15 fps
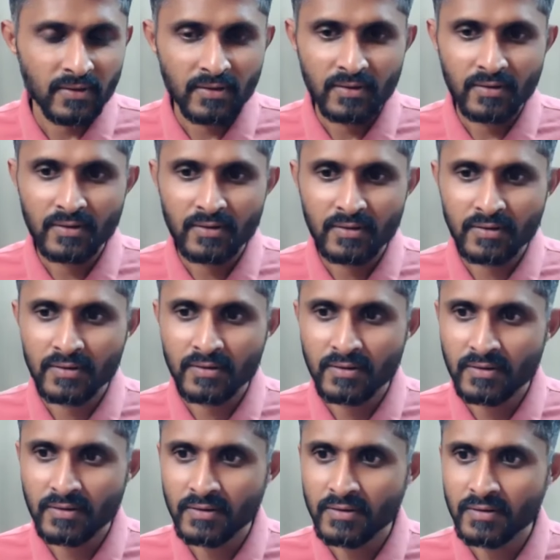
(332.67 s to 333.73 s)

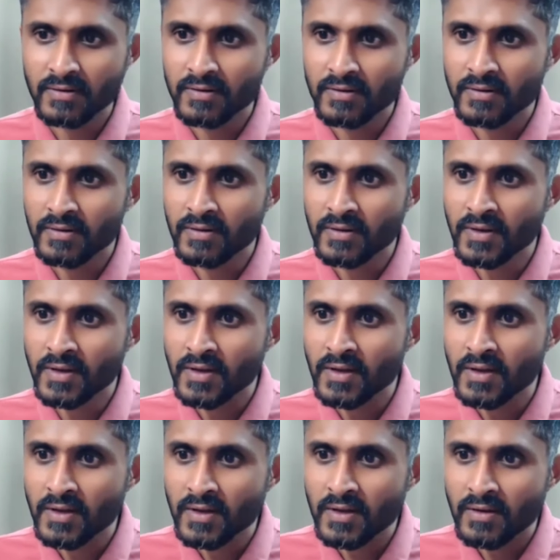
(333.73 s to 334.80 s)

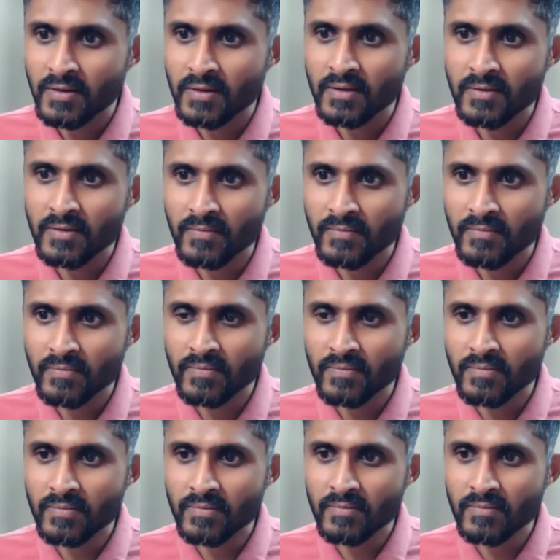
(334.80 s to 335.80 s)
Nothing is said.